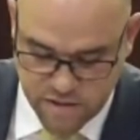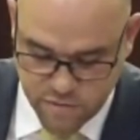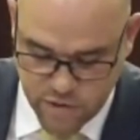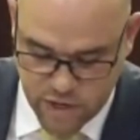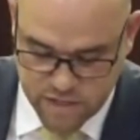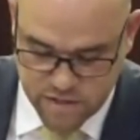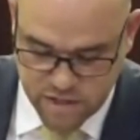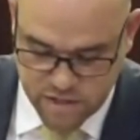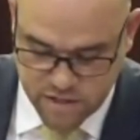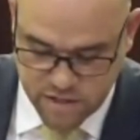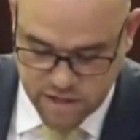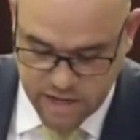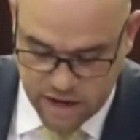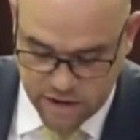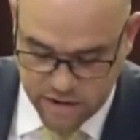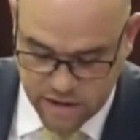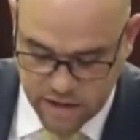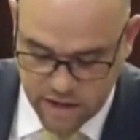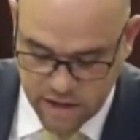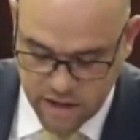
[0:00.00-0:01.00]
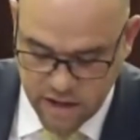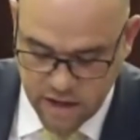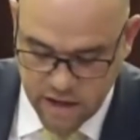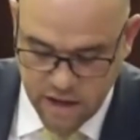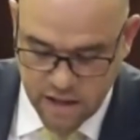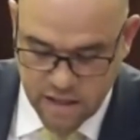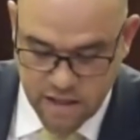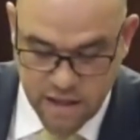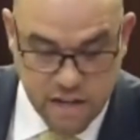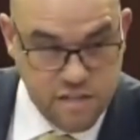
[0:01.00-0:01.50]
in Westchester County.
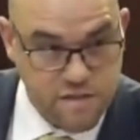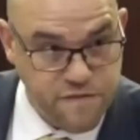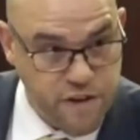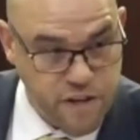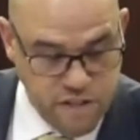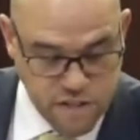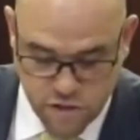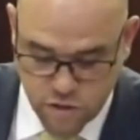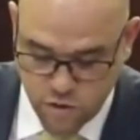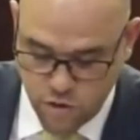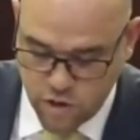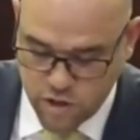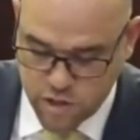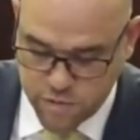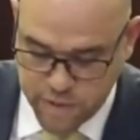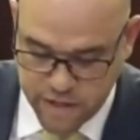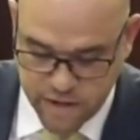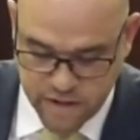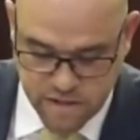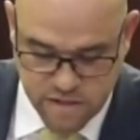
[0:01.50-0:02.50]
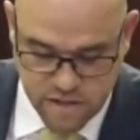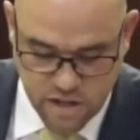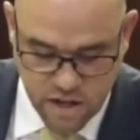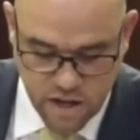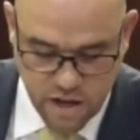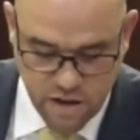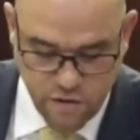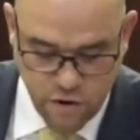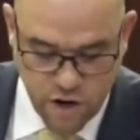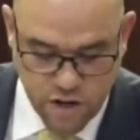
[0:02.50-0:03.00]
Let us fund a school experience
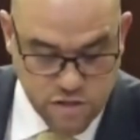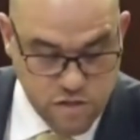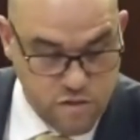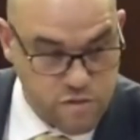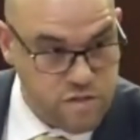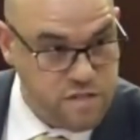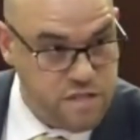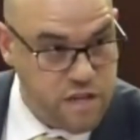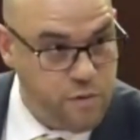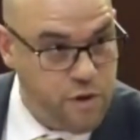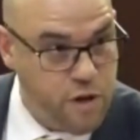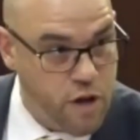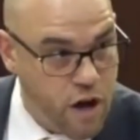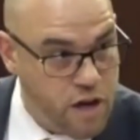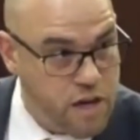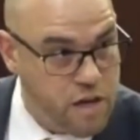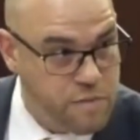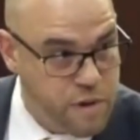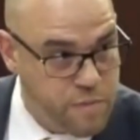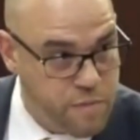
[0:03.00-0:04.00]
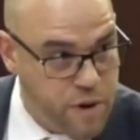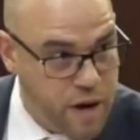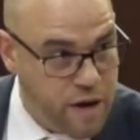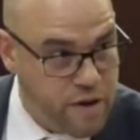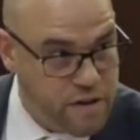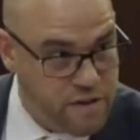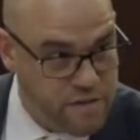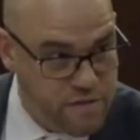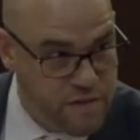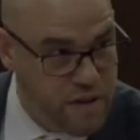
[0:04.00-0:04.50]
for our students that we all can be proud of.